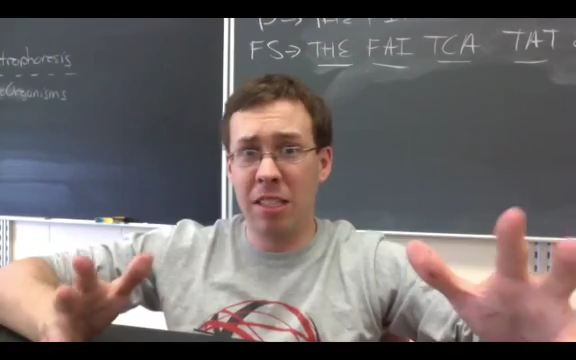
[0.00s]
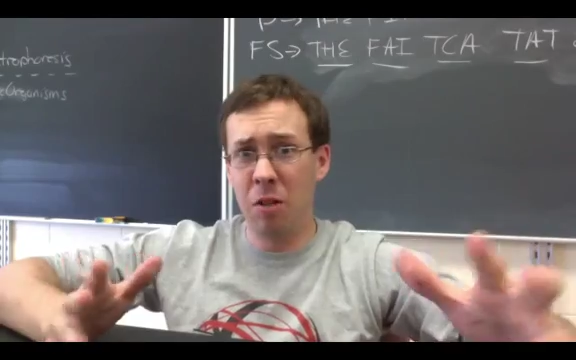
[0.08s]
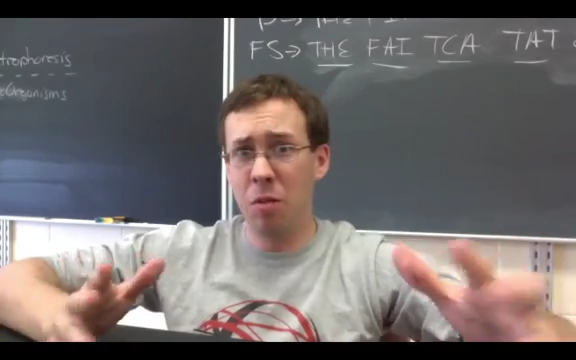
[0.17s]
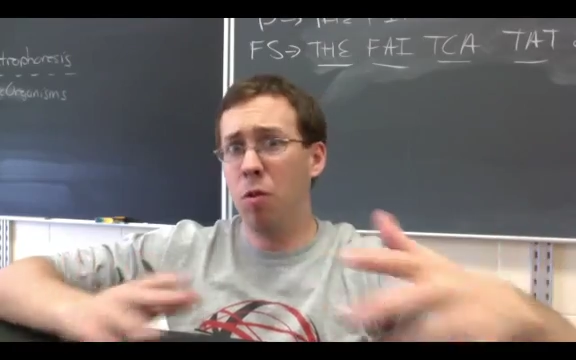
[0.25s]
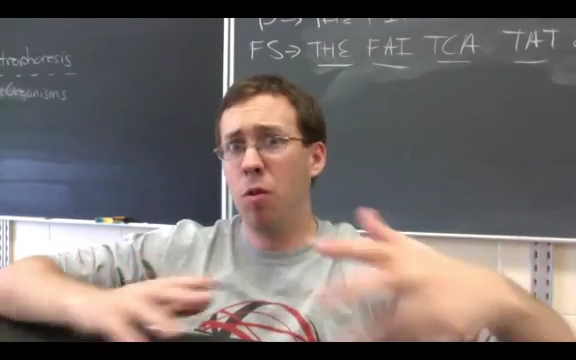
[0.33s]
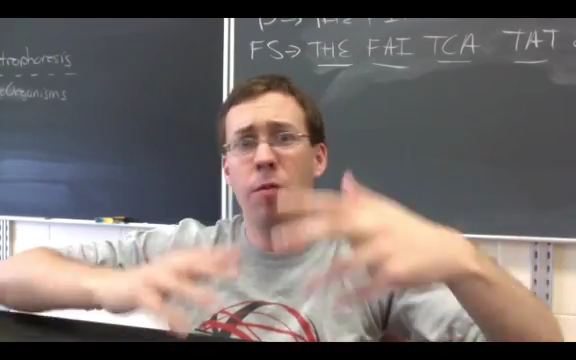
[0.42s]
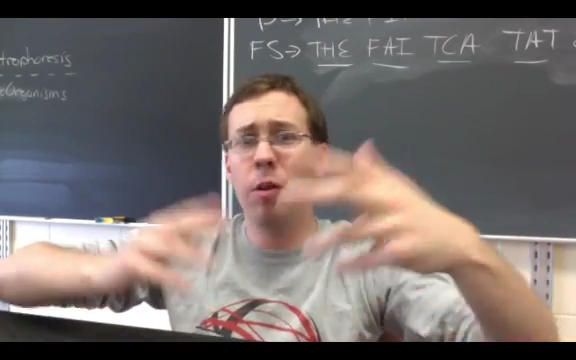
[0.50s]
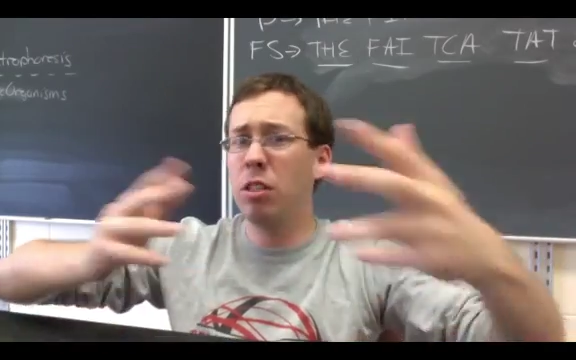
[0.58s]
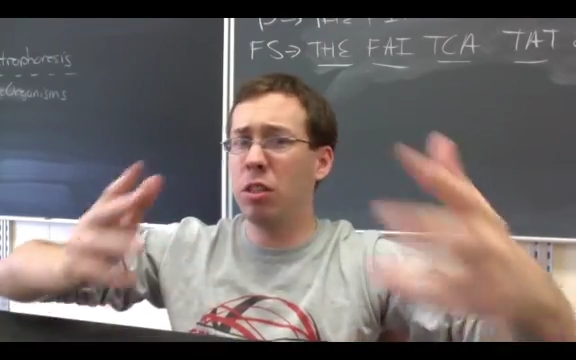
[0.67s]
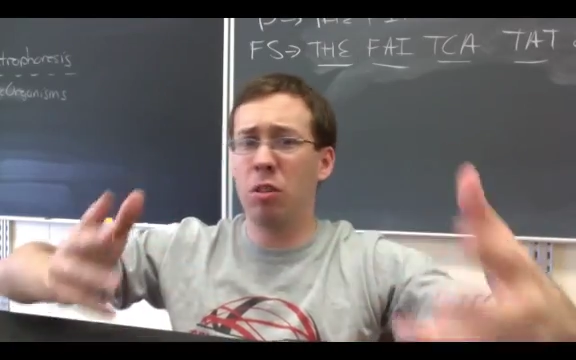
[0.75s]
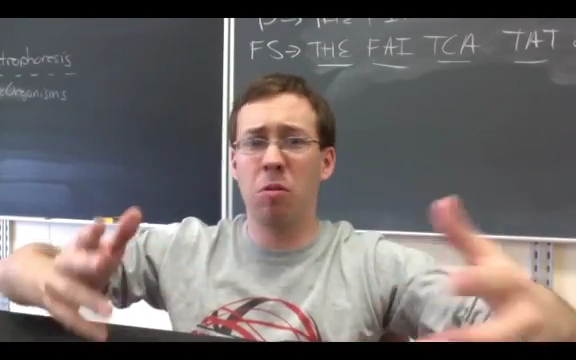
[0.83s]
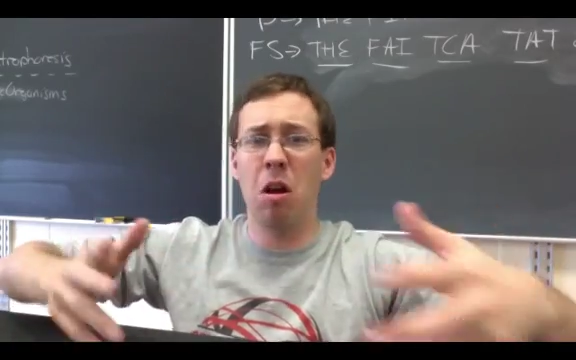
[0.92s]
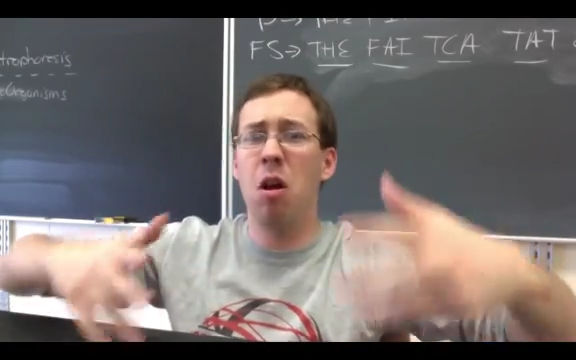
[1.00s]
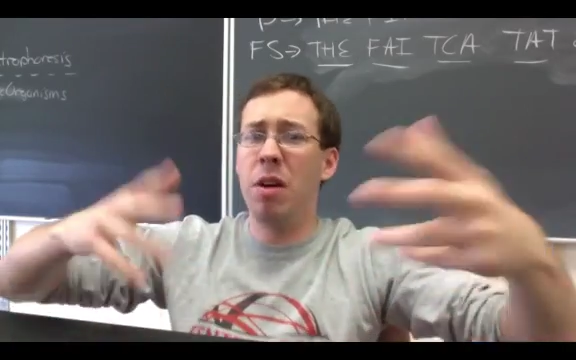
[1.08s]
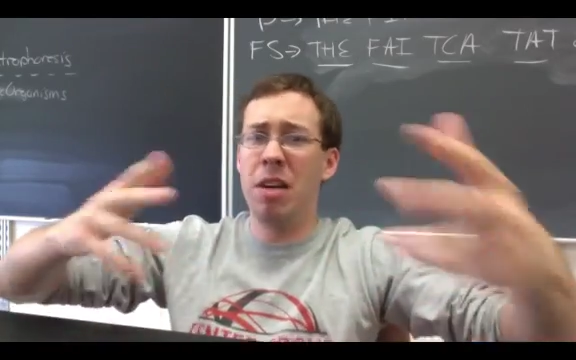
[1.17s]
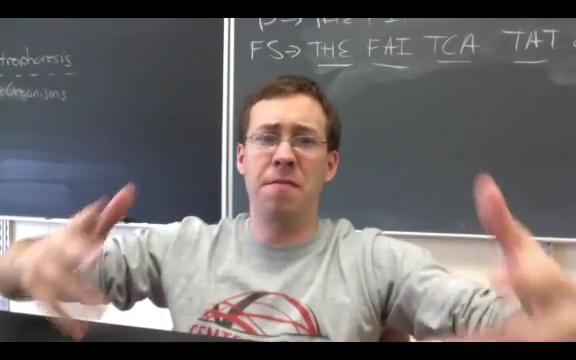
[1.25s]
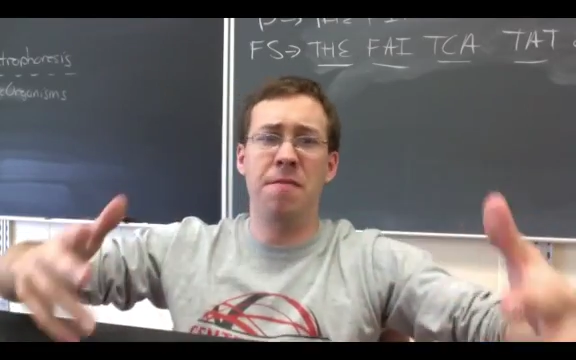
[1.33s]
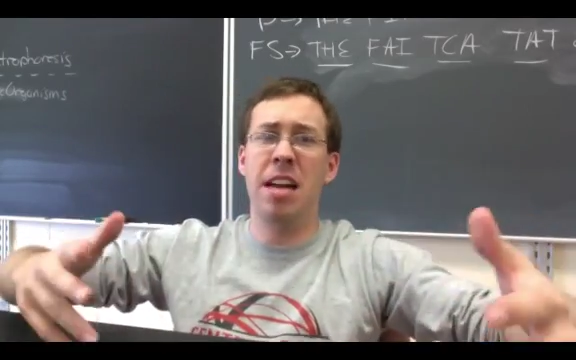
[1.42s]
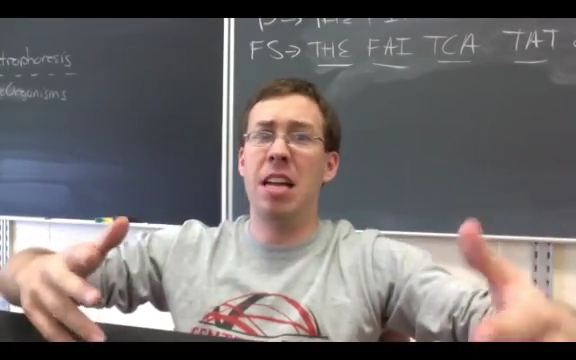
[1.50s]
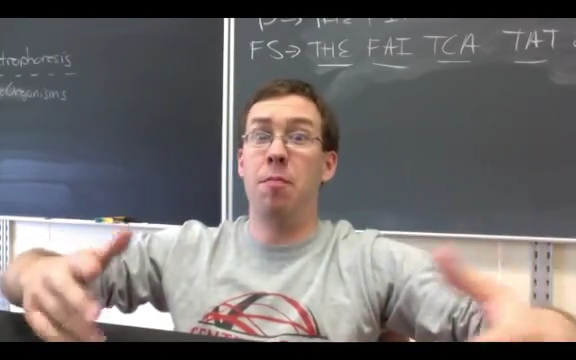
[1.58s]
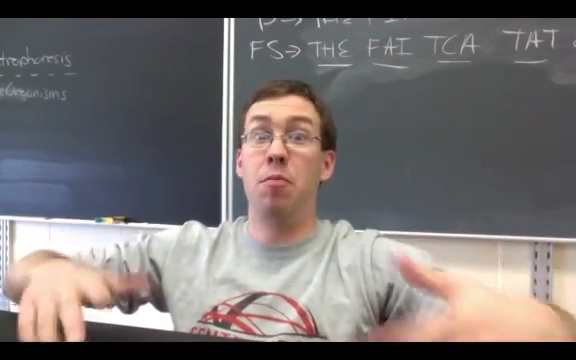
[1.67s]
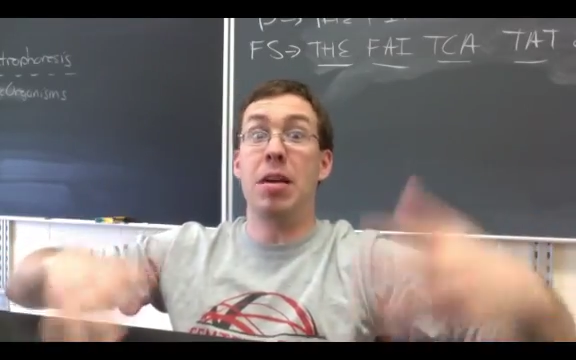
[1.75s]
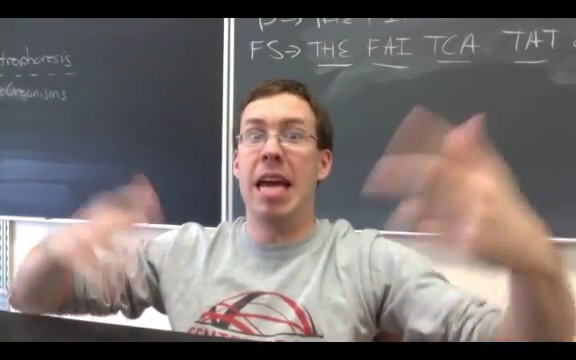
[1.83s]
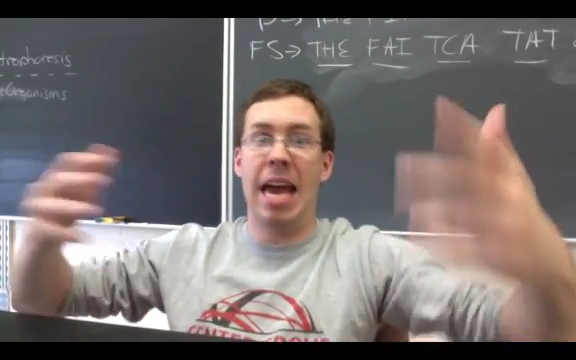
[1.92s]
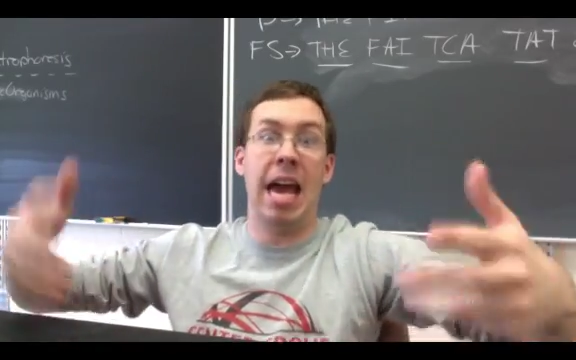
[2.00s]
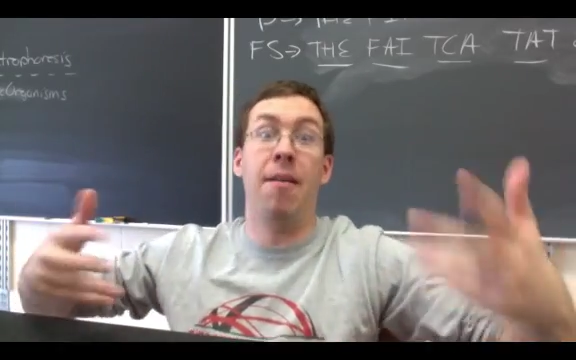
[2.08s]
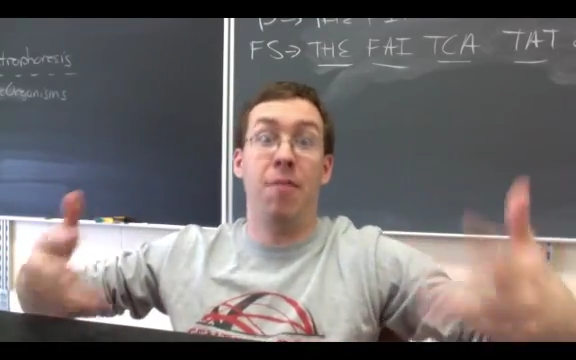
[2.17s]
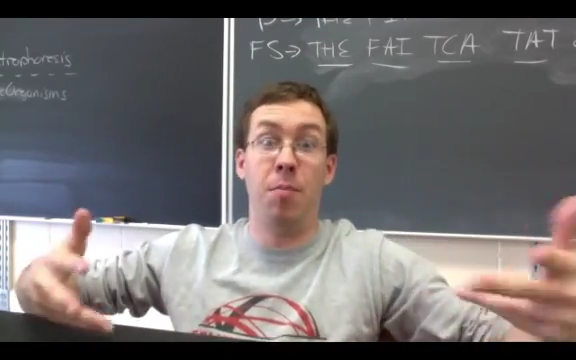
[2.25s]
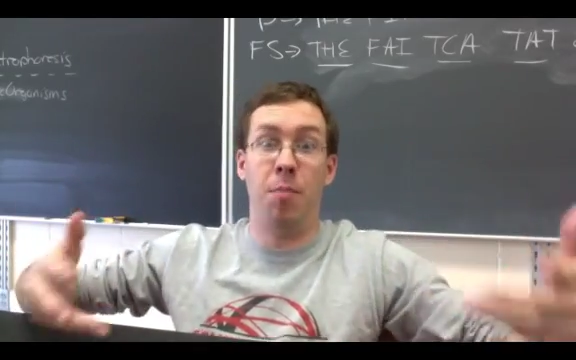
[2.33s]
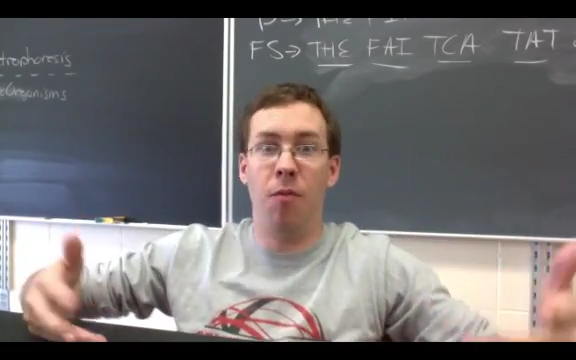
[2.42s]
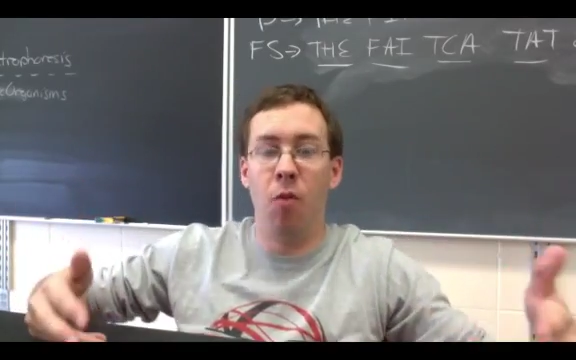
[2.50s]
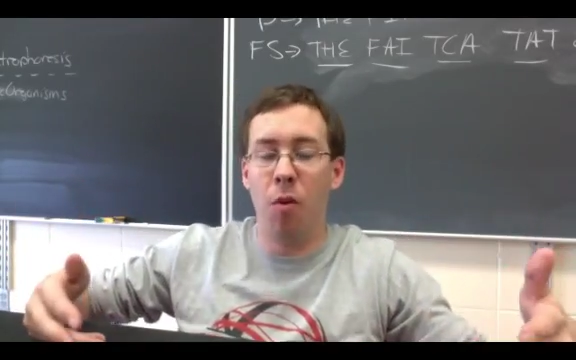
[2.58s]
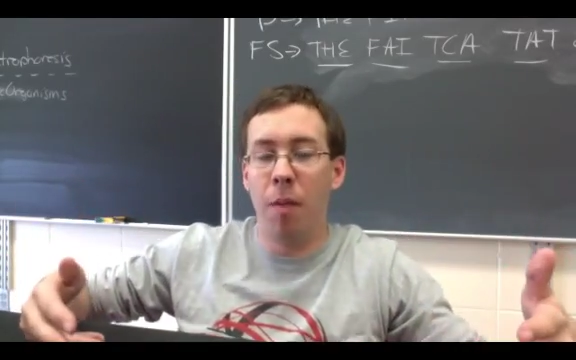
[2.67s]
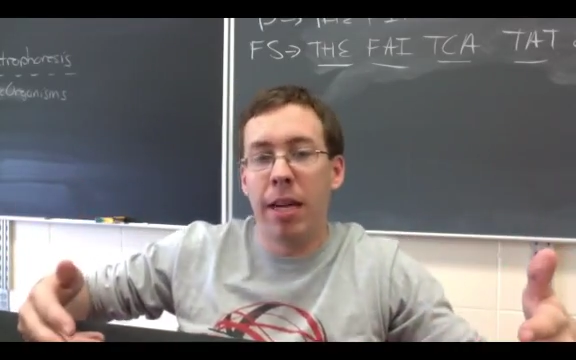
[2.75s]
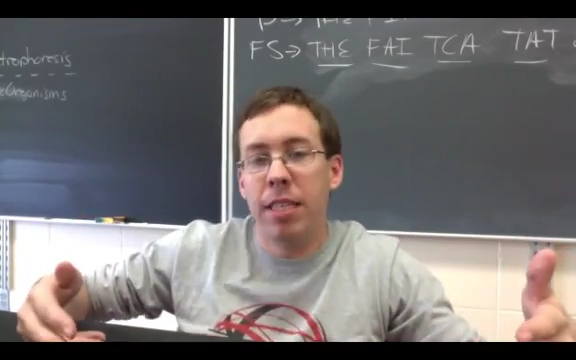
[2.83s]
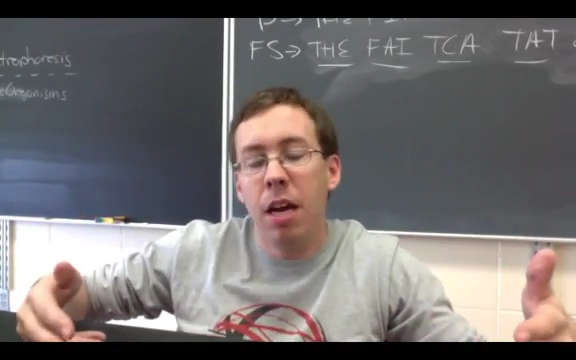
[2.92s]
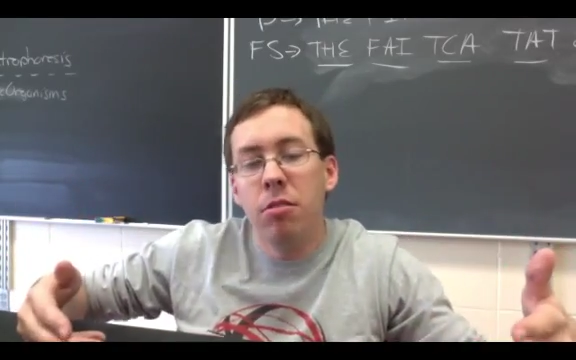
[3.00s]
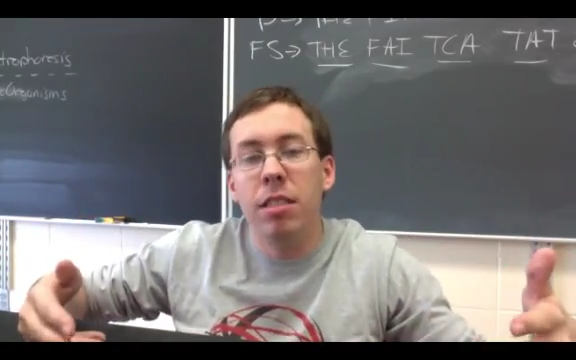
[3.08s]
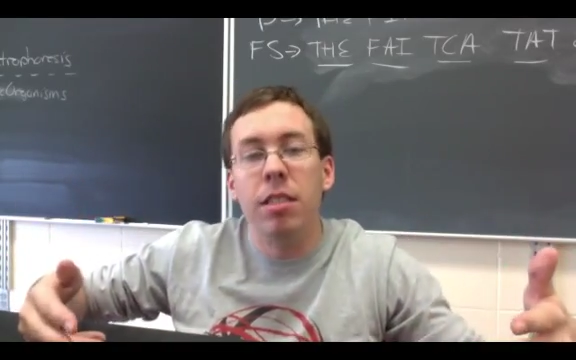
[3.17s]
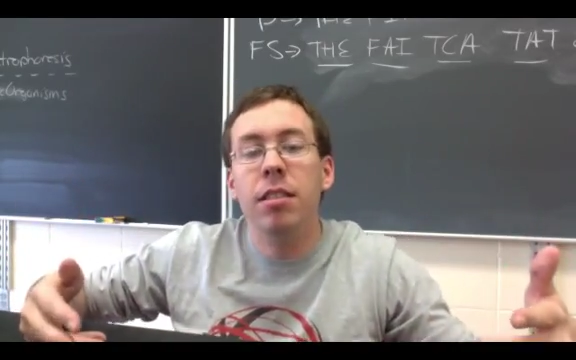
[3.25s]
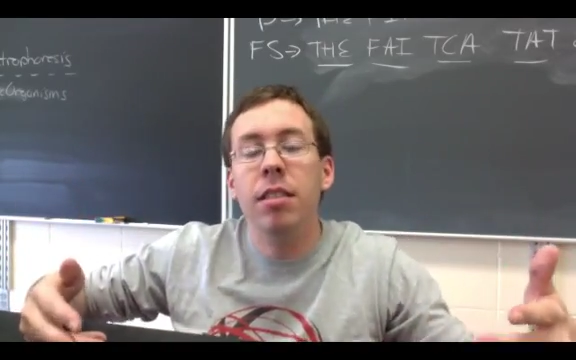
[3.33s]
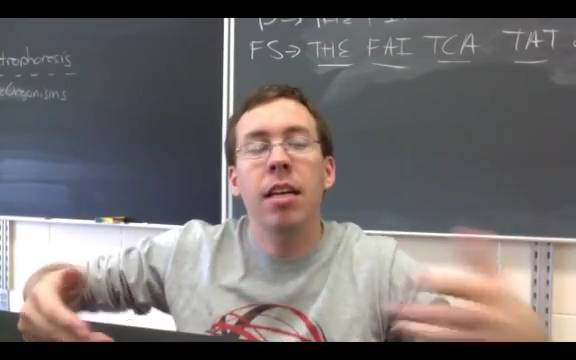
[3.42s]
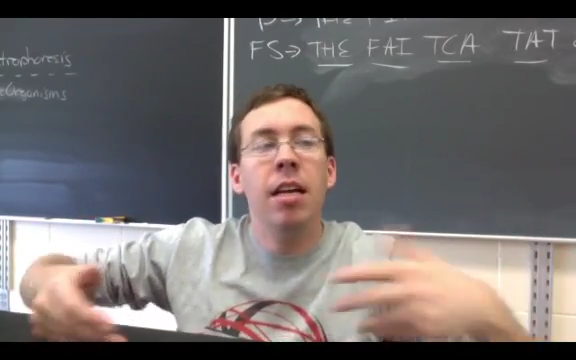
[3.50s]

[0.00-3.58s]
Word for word: So, in order for us to grow and develop, we have to perform mitosis.